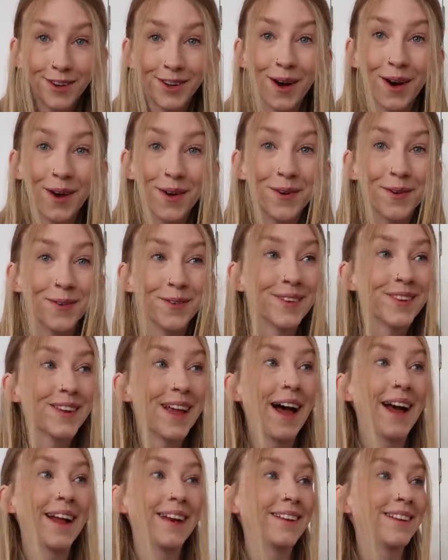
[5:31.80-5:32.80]
dolls,
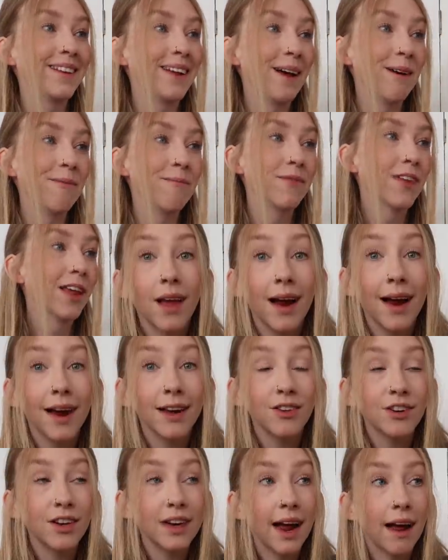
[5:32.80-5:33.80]
and um, I
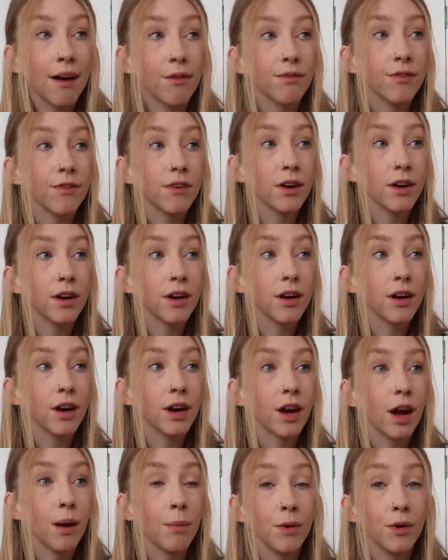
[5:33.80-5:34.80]
actually have
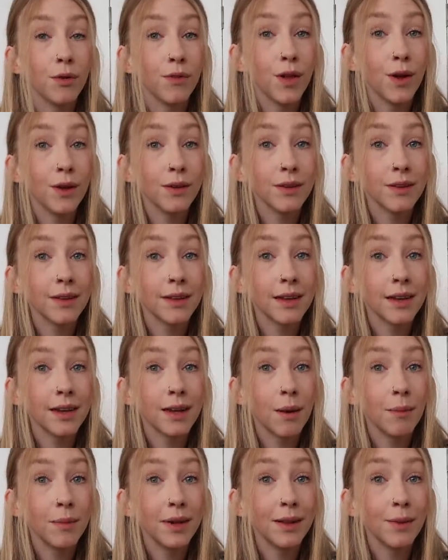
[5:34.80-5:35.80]
a couple of those
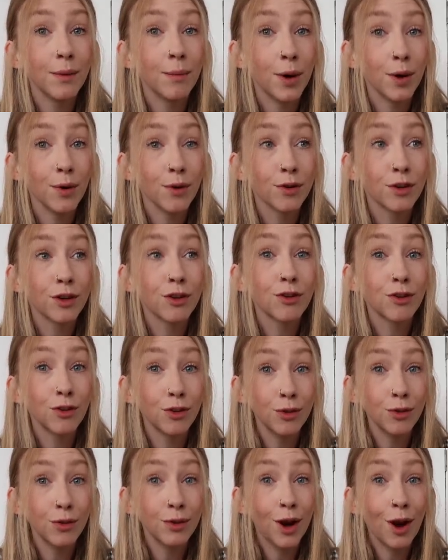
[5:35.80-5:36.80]
coming in the post
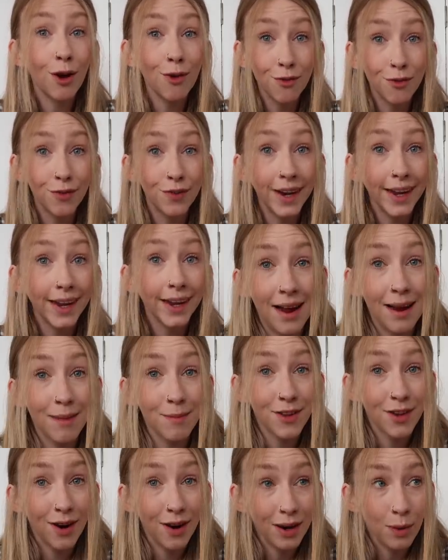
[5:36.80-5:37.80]
soon, hopefully. I
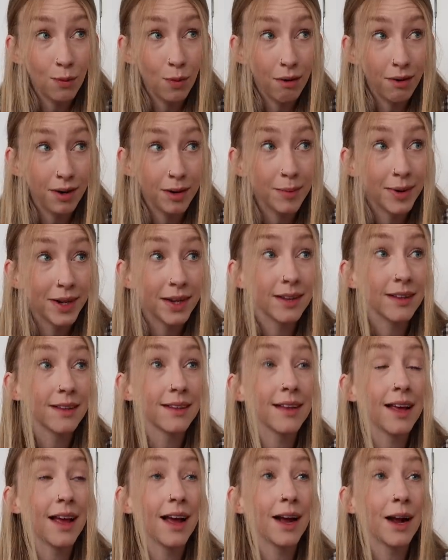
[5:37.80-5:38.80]
am slightly worried
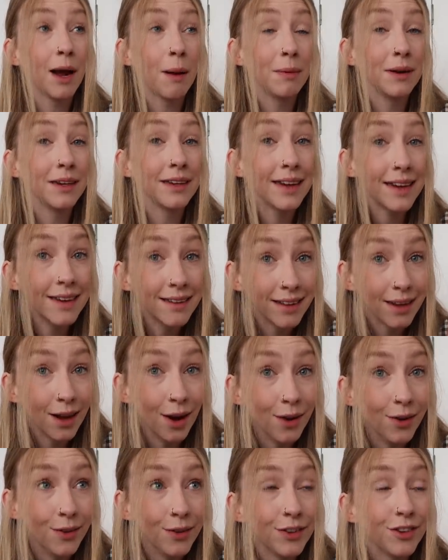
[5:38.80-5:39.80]
because a couple of days
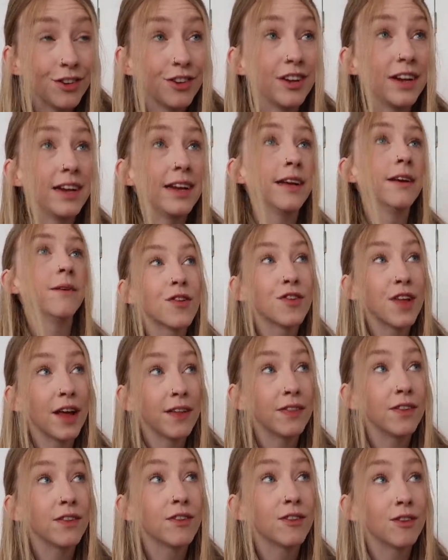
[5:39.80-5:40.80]
ago she
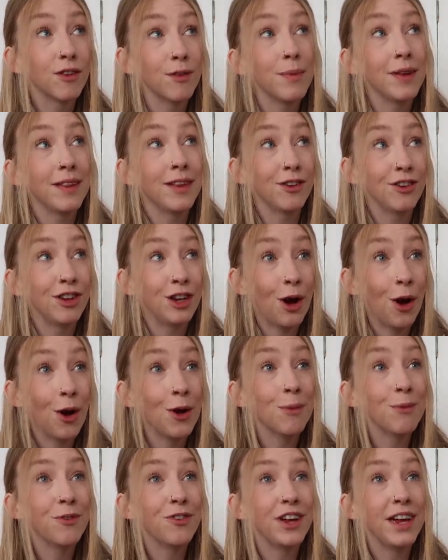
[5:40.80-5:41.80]
said to me that she
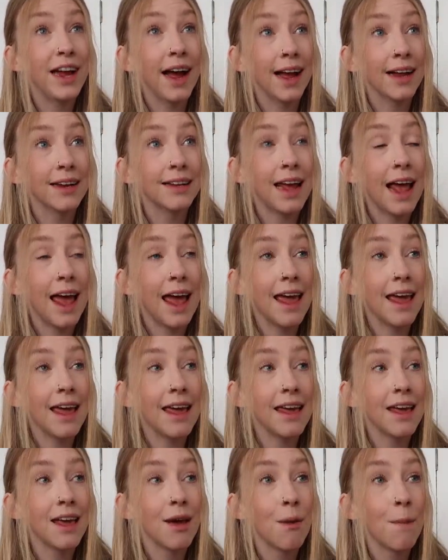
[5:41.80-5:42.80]
hoped she had
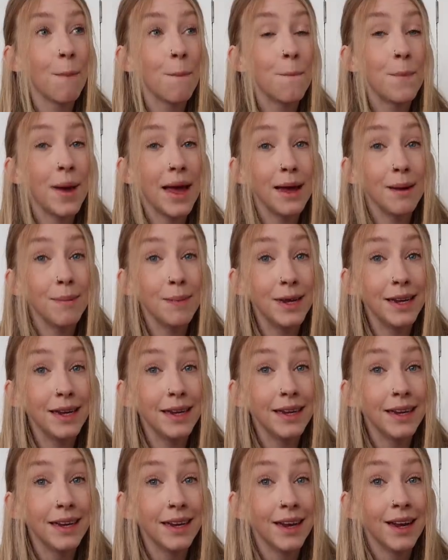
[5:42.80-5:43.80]
a
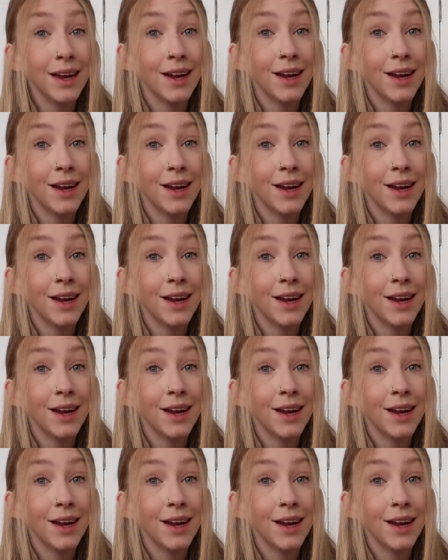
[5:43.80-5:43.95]
baby